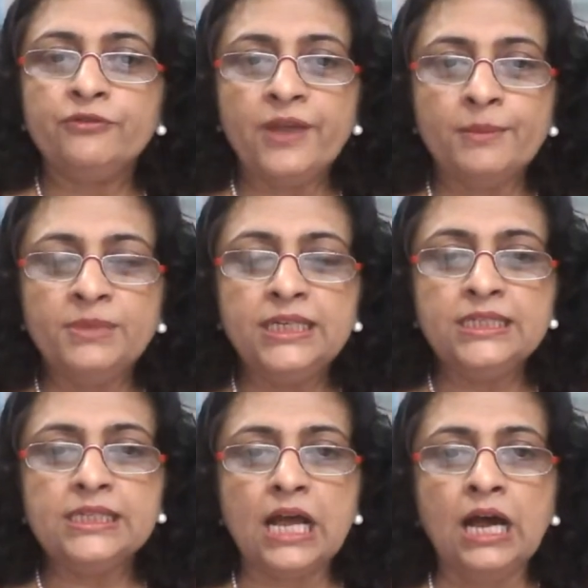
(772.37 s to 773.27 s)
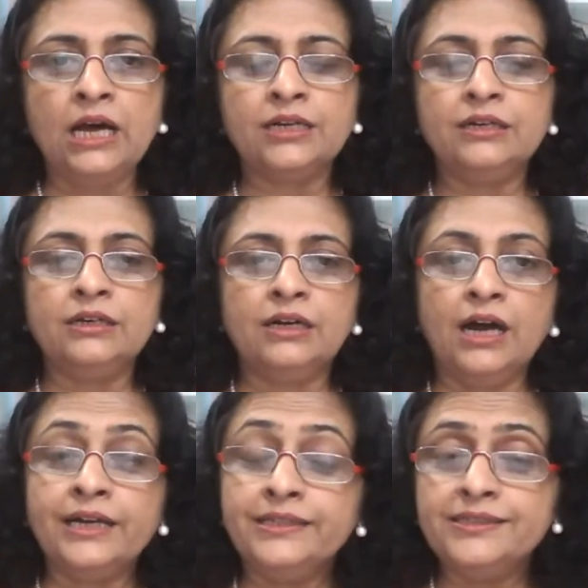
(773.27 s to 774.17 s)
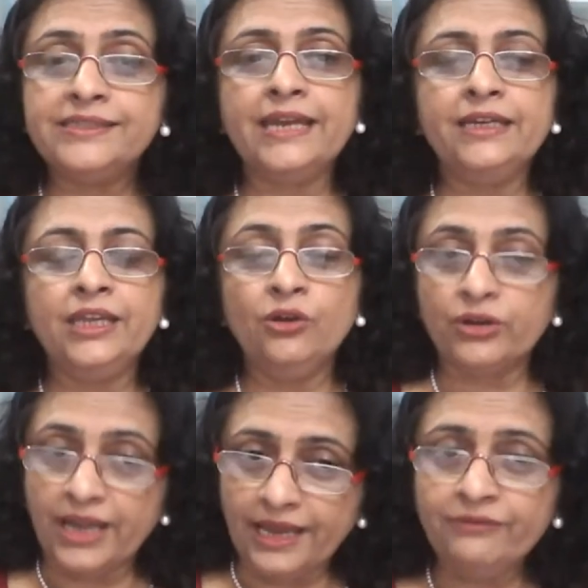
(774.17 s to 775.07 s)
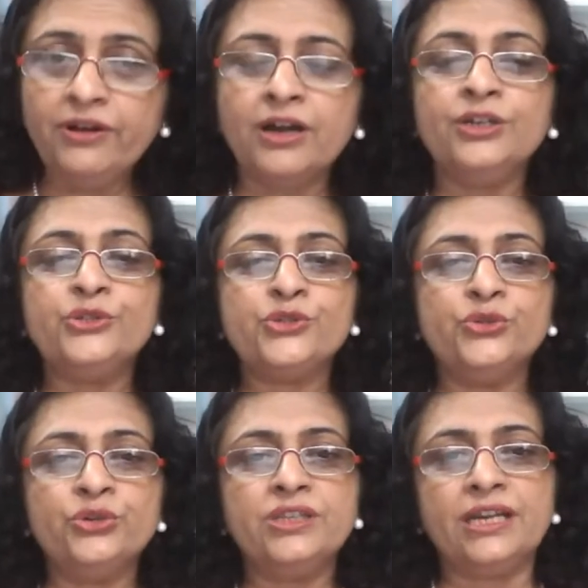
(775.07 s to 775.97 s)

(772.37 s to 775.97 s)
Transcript: Families are understanding, or have understood,